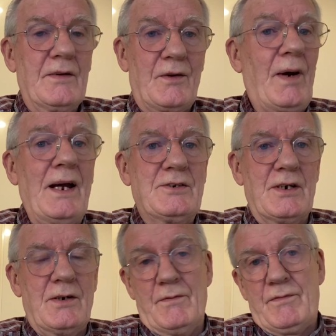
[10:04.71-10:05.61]
The
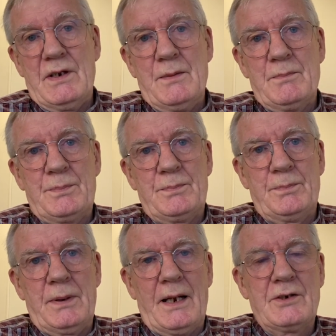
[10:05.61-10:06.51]
writer of the
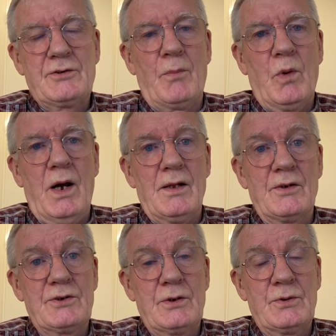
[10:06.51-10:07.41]
play, Tom
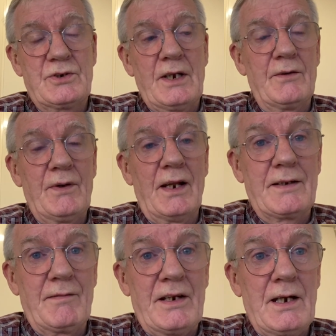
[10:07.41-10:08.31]
Wells, who's still a
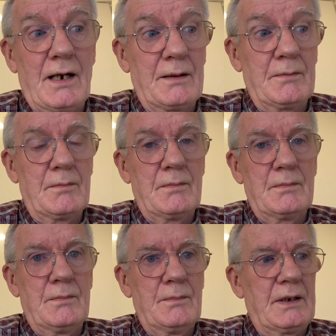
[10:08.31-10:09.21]
relatively young
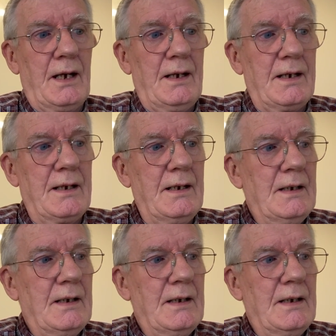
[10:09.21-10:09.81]
guy,